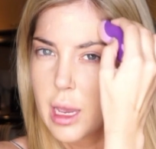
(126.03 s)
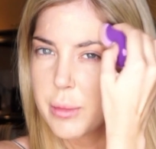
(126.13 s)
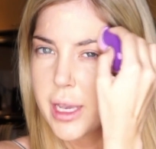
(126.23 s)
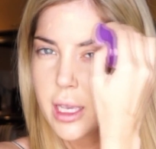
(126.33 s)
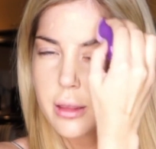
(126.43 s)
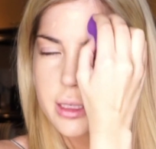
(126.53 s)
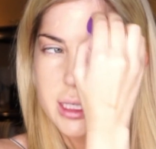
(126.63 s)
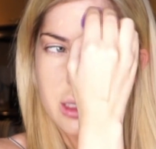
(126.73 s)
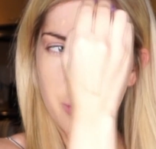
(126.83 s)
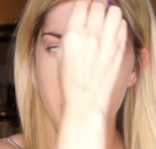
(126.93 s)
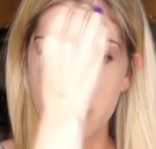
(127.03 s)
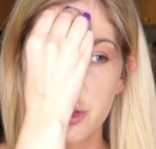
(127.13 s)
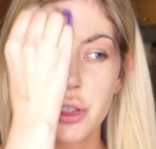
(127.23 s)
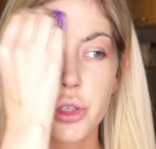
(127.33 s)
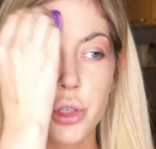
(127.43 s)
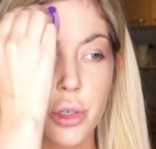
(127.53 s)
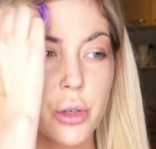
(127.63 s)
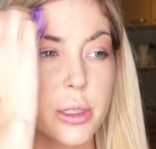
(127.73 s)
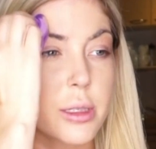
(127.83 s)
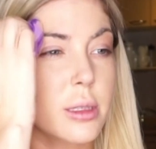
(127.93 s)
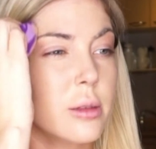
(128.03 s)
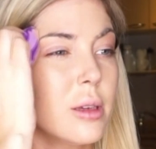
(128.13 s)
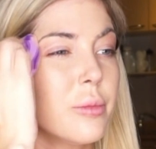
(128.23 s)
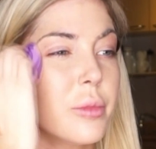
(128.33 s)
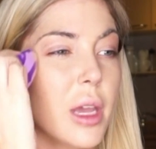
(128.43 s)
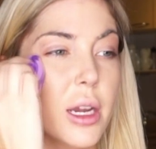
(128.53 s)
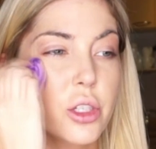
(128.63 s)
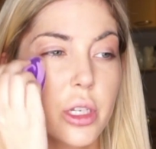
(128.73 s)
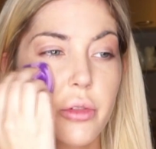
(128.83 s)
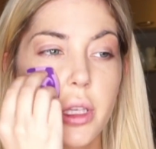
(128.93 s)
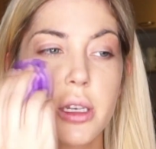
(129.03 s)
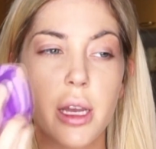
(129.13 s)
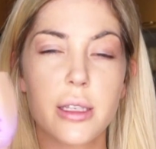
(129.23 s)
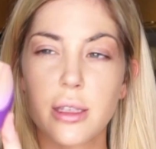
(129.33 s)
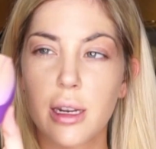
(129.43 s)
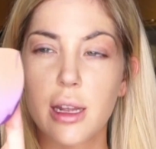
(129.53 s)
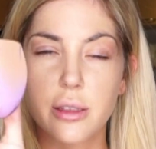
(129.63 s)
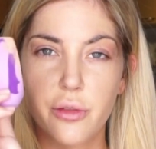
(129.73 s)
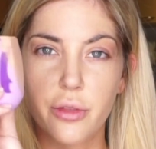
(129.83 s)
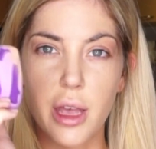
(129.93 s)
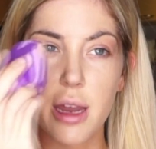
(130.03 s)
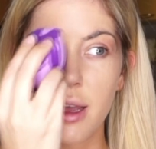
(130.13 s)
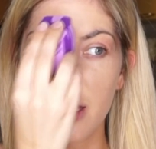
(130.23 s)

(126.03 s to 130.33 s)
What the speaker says: I'm liking this sponge too. It's actually really nice that it has a flat